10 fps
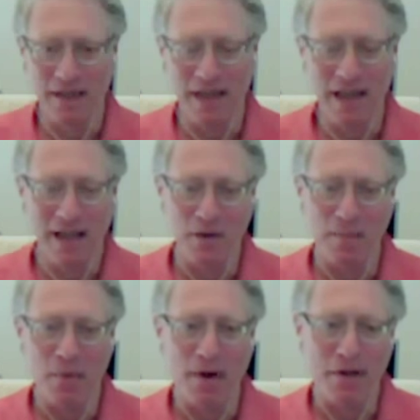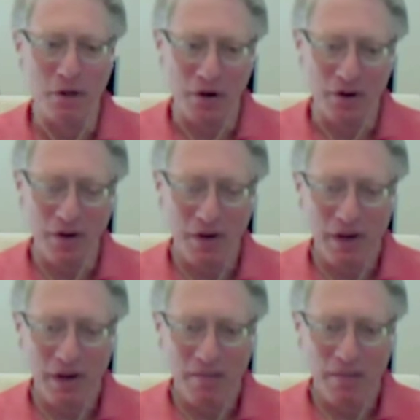Again, it's a pointer,
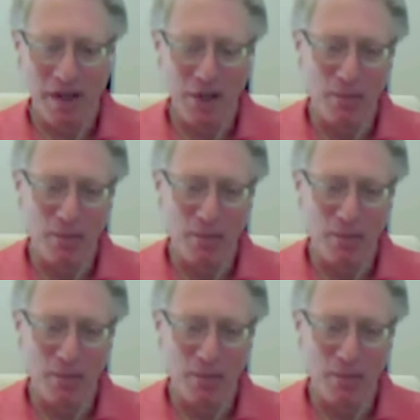but